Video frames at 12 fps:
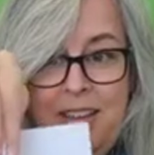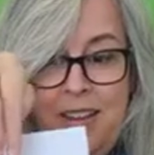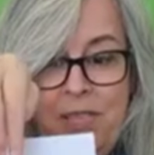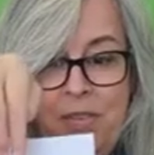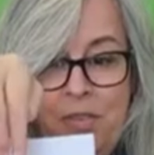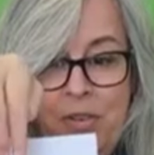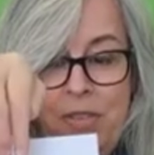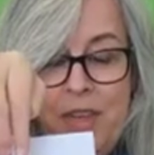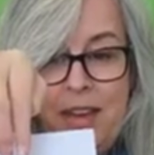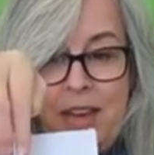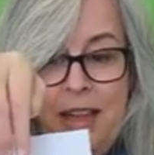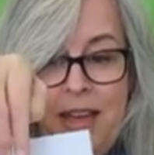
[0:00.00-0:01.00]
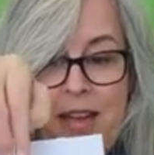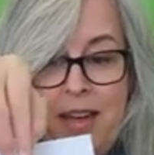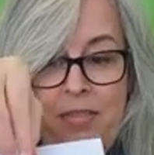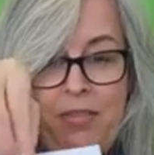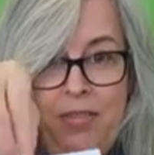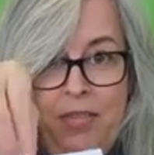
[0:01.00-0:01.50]
if you fold that in
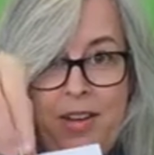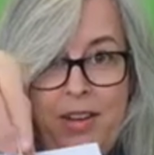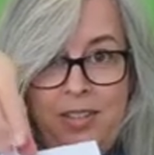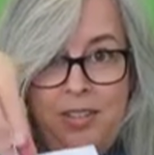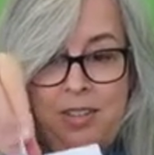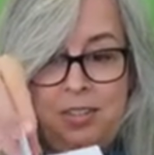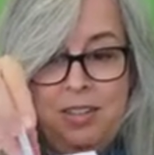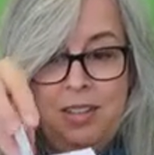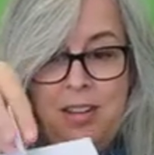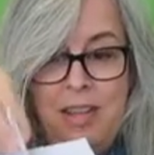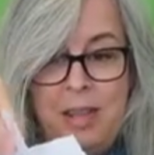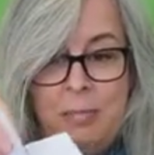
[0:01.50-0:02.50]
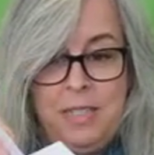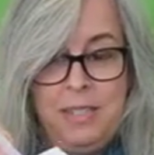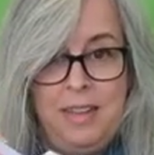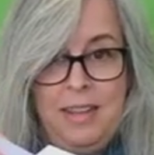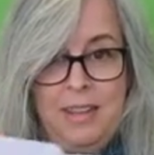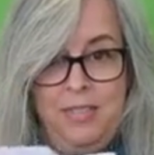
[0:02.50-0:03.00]
half, it starts collapsing
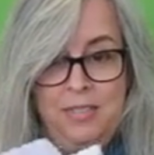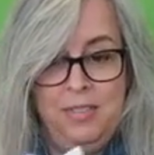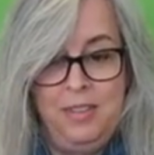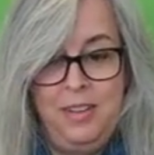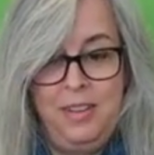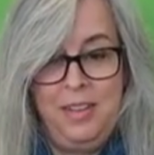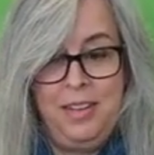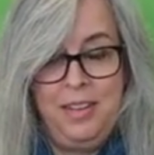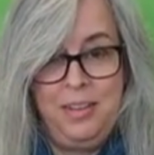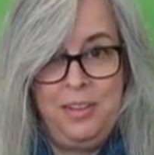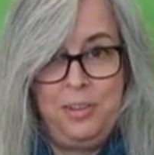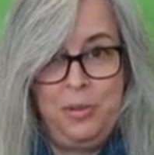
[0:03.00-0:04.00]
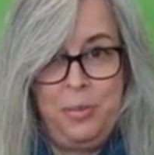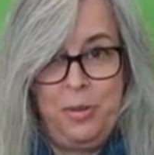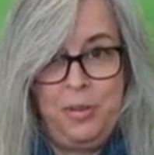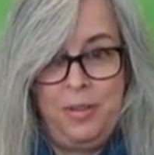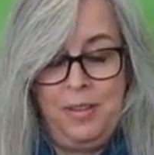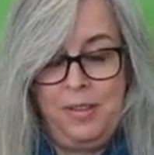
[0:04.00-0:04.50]
down into a
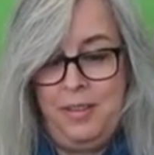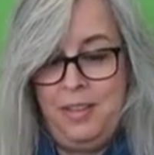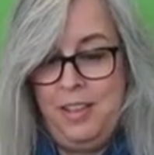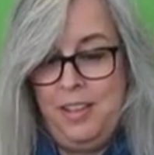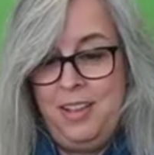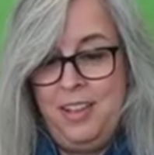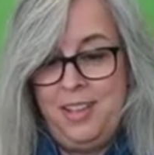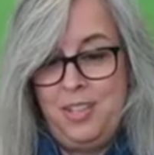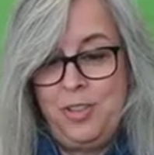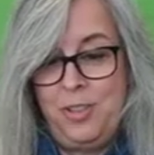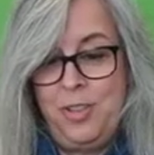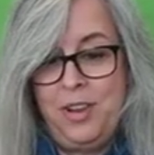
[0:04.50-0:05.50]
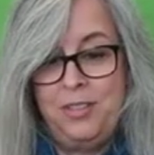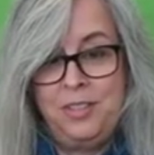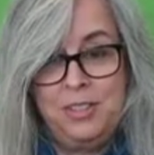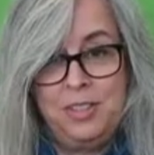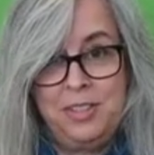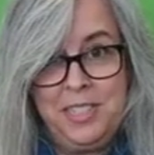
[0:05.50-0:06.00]
book. So there's
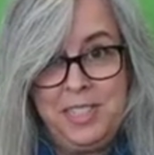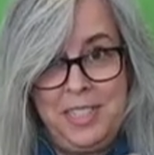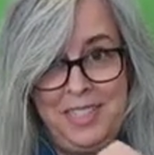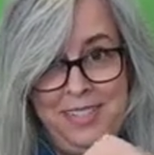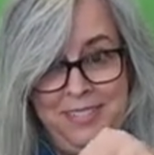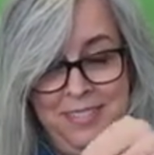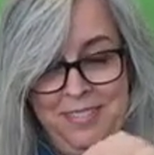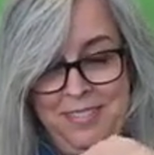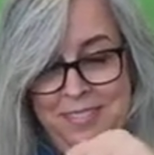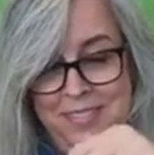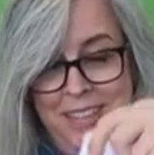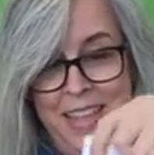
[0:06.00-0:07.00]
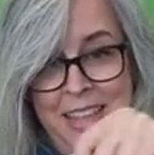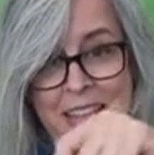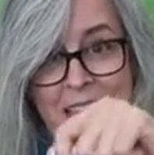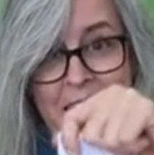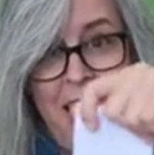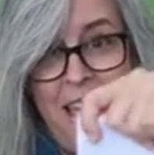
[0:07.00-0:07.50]
your little zine,
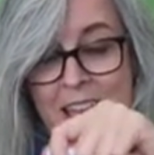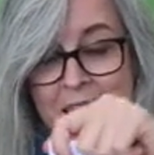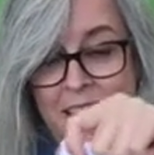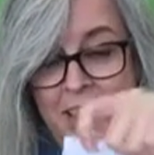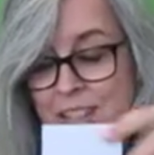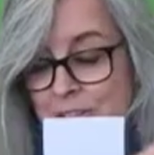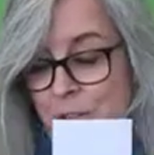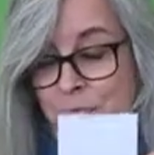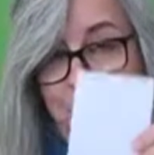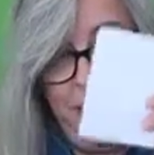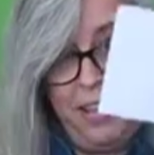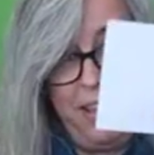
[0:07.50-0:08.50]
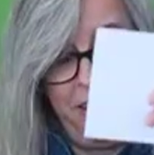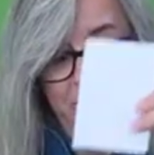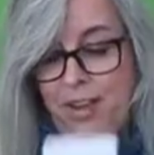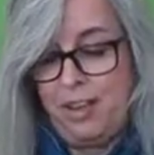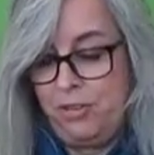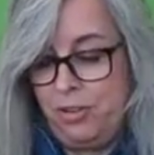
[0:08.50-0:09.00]
and you've got a
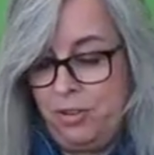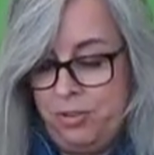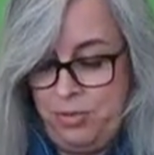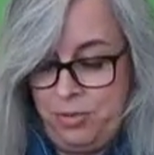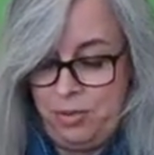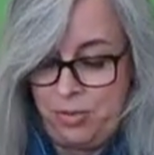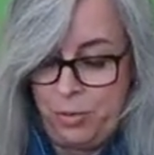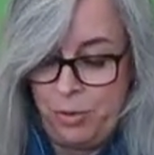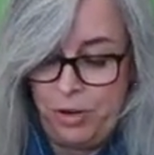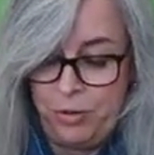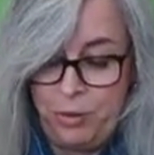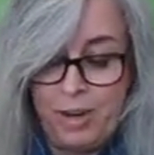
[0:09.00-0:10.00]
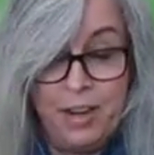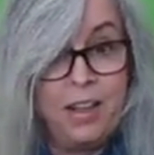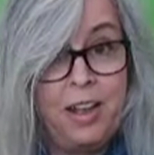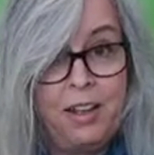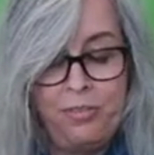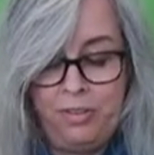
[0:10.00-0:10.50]
cover, so we're going to write
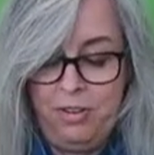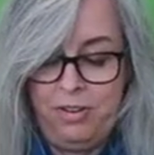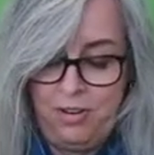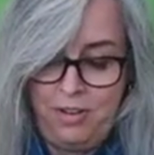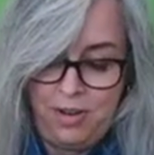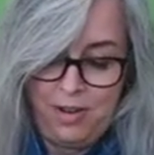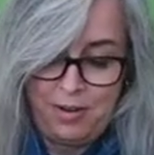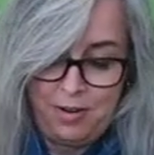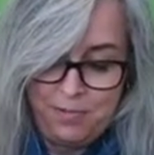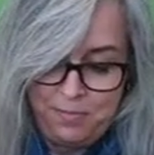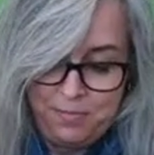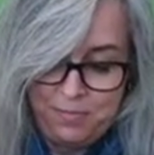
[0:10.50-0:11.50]
cover on here,